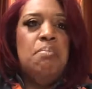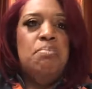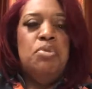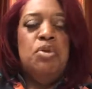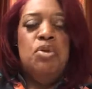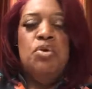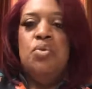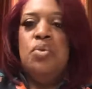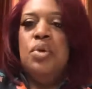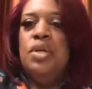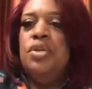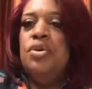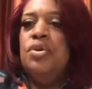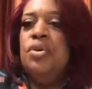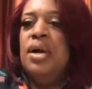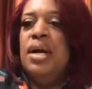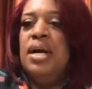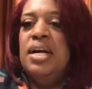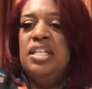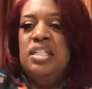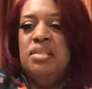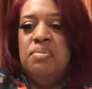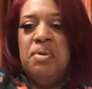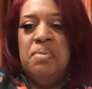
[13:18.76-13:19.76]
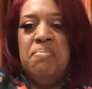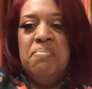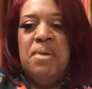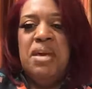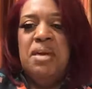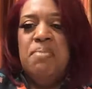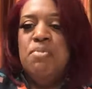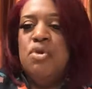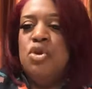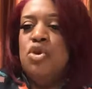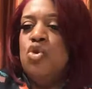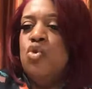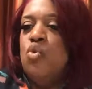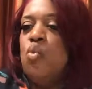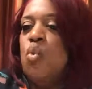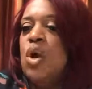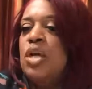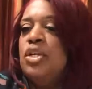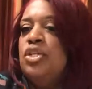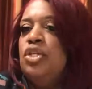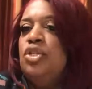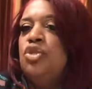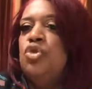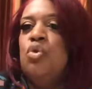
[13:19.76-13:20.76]
You and your husband, maybe you
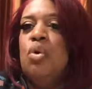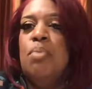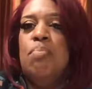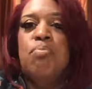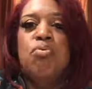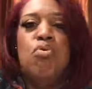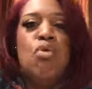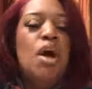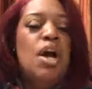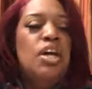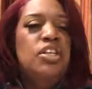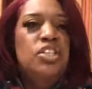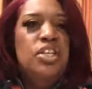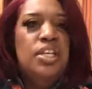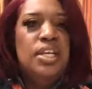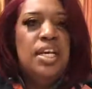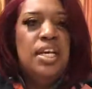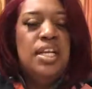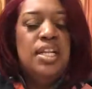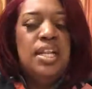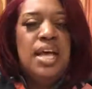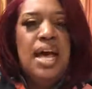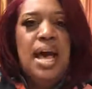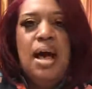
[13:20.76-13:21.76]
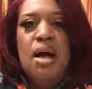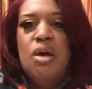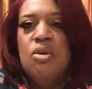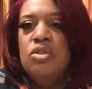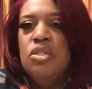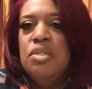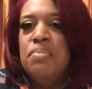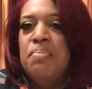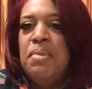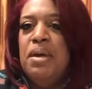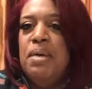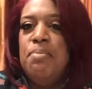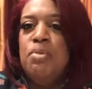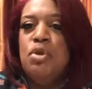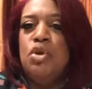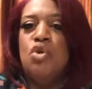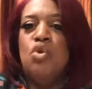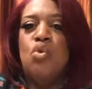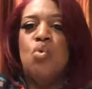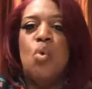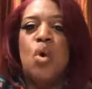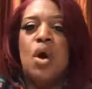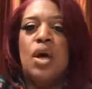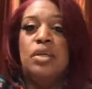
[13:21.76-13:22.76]
want to do a project in the house. Maybe
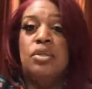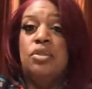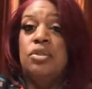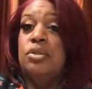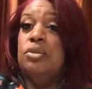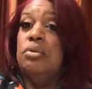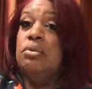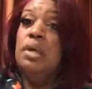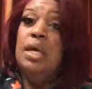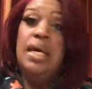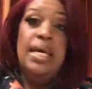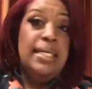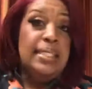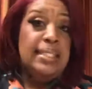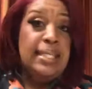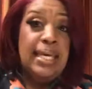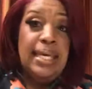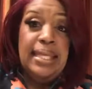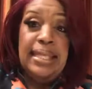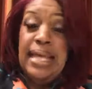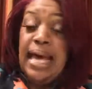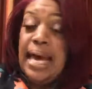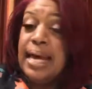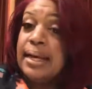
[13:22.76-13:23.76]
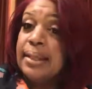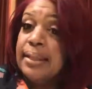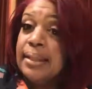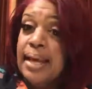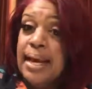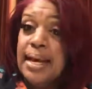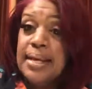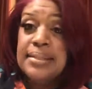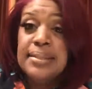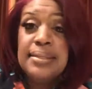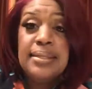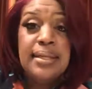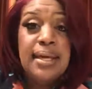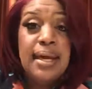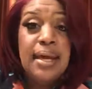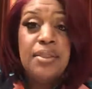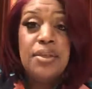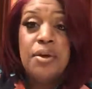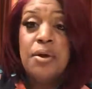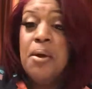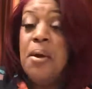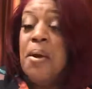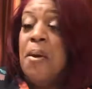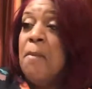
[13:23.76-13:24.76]
you want to take that class
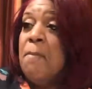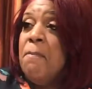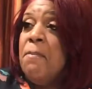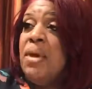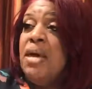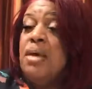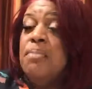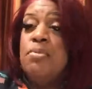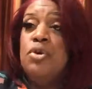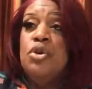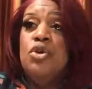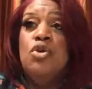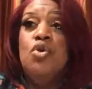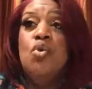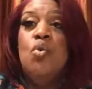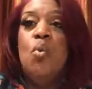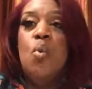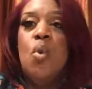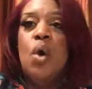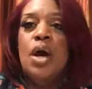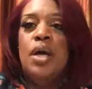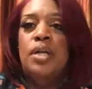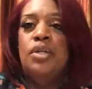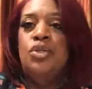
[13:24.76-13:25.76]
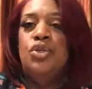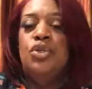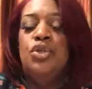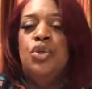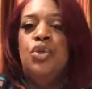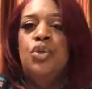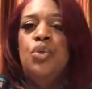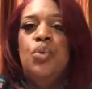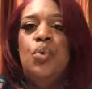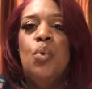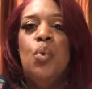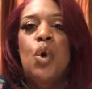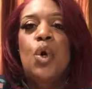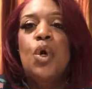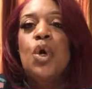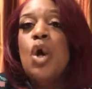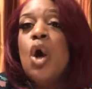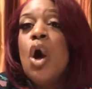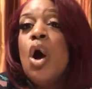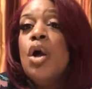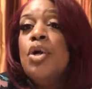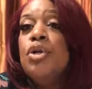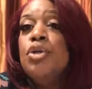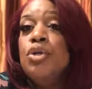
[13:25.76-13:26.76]
together. Maybe you want to
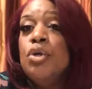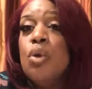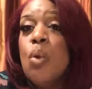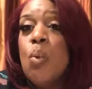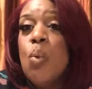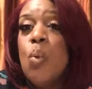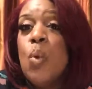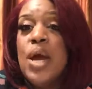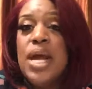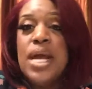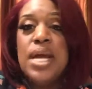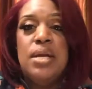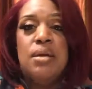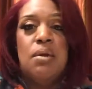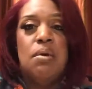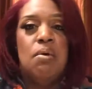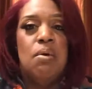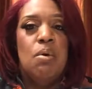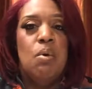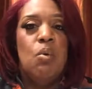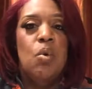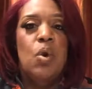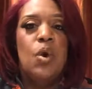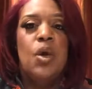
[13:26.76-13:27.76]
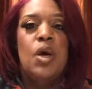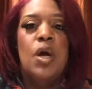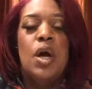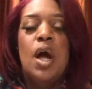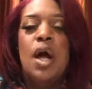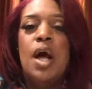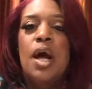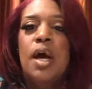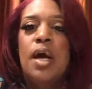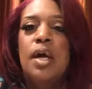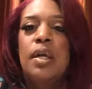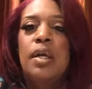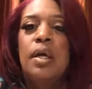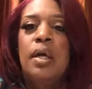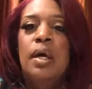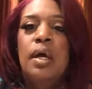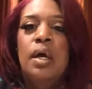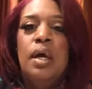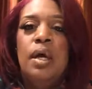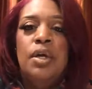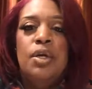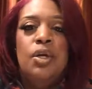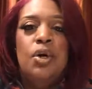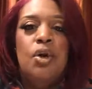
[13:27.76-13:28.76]
work on your weight, or work on
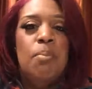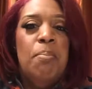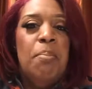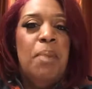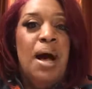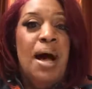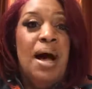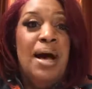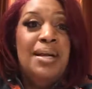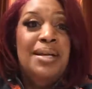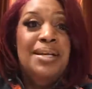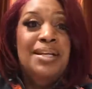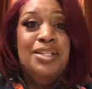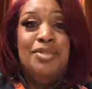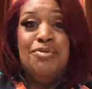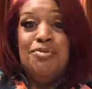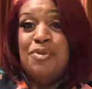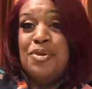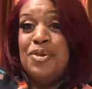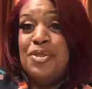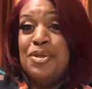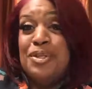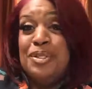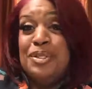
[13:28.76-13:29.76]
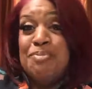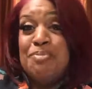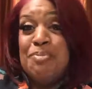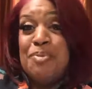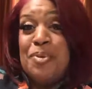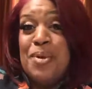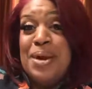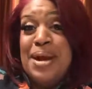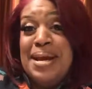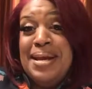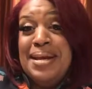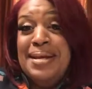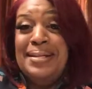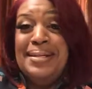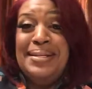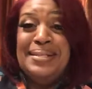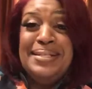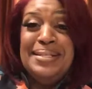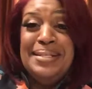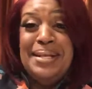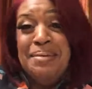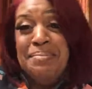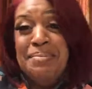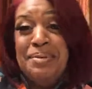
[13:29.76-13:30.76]
your bodies for the spring and the
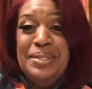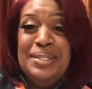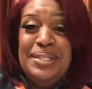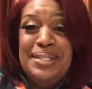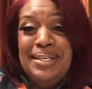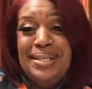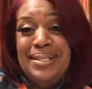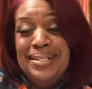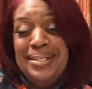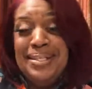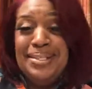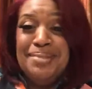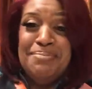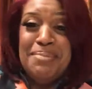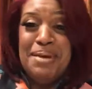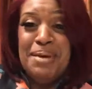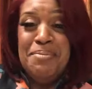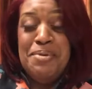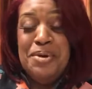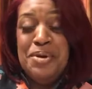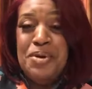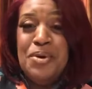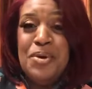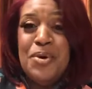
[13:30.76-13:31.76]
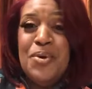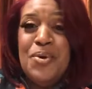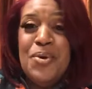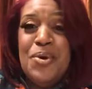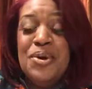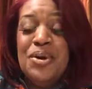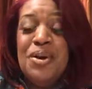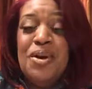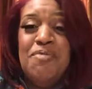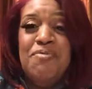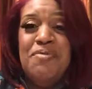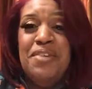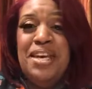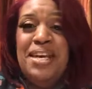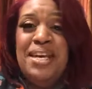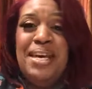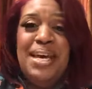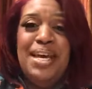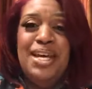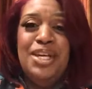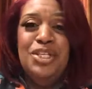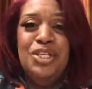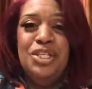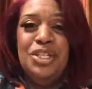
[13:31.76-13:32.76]
summer season. Maybe you're going on
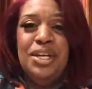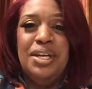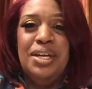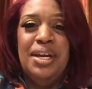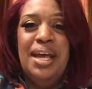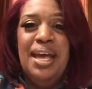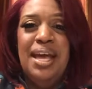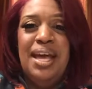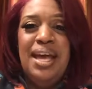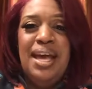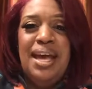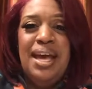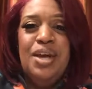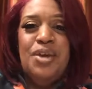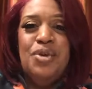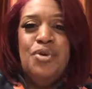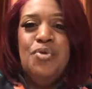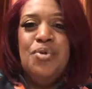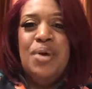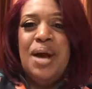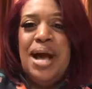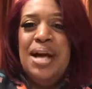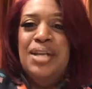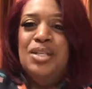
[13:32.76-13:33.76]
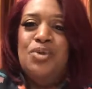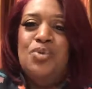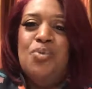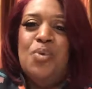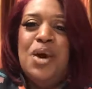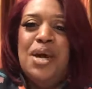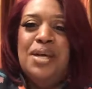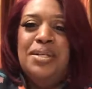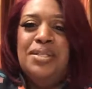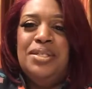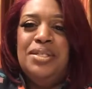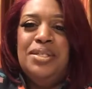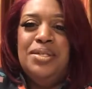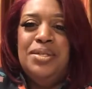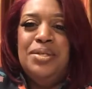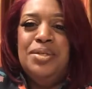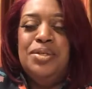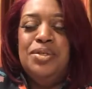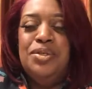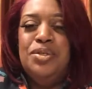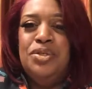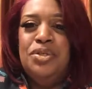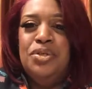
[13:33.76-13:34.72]
vacation and you guys want to